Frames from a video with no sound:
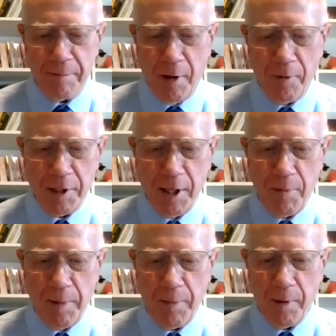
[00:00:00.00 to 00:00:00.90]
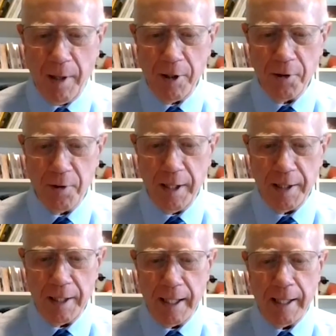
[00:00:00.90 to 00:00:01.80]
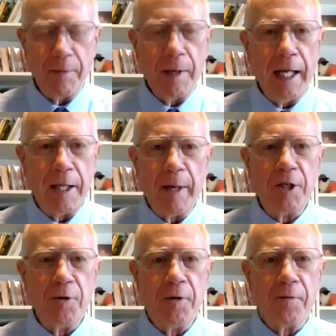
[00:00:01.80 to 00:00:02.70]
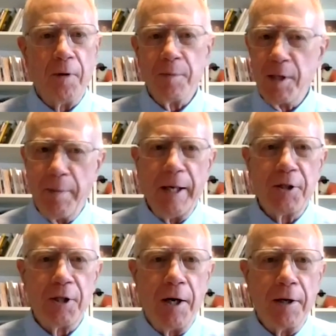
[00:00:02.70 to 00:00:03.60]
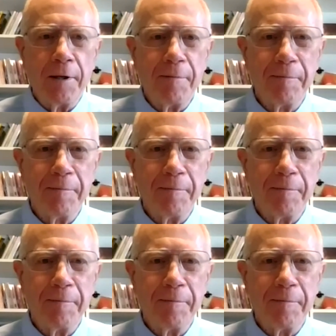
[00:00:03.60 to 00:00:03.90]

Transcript: I always tell people I enjoyed it. We had the best uniforms and the best song.